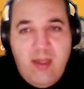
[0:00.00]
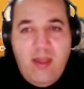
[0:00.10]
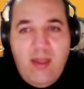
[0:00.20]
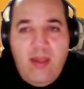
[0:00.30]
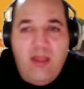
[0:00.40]

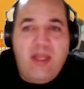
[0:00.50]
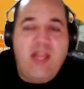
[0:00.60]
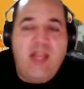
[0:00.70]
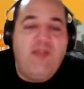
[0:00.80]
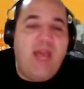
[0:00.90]

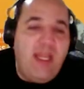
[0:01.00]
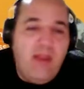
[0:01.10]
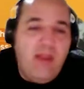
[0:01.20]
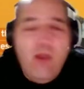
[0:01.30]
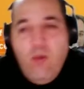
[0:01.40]
dissatisfied
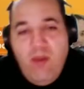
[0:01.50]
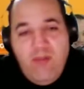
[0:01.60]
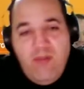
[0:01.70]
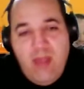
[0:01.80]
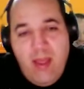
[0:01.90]

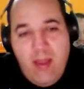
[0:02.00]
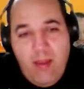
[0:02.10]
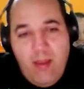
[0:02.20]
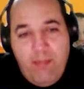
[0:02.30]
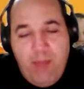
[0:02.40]
with
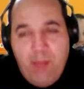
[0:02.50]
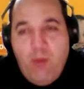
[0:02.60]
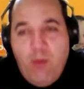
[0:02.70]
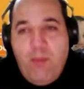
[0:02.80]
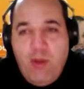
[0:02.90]
the
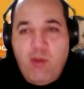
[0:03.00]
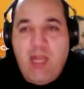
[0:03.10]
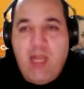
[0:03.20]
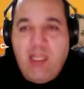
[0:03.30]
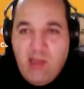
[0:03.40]
people
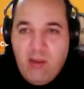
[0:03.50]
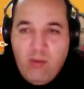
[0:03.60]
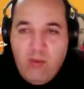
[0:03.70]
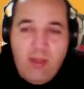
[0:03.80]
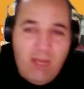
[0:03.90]
punctuality
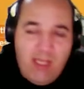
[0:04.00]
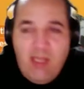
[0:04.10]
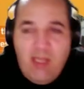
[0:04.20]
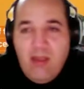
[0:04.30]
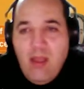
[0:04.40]
to the
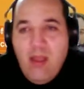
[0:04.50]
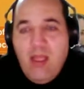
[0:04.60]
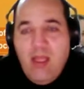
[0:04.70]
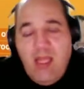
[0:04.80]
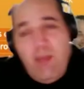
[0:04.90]
meeting.
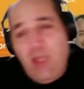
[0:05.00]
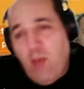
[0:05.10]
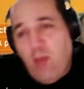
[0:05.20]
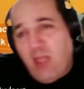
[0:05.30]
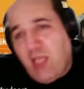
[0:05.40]
The meeting
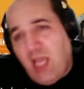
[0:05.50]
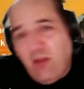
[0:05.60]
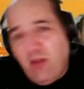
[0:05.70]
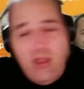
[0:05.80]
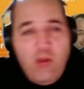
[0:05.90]
was
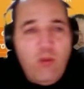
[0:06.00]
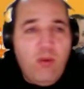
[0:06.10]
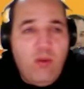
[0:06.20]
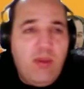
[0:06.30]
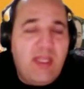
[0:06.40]
scheduled
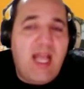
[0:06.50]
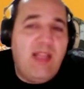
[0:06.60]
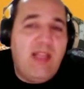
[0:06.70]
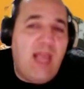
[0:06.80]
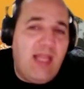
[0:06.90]
to
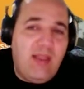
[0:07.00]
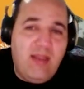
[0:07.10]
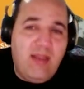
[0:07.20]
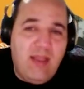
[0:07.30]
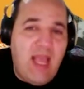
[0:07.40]
start at
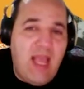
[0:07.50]
9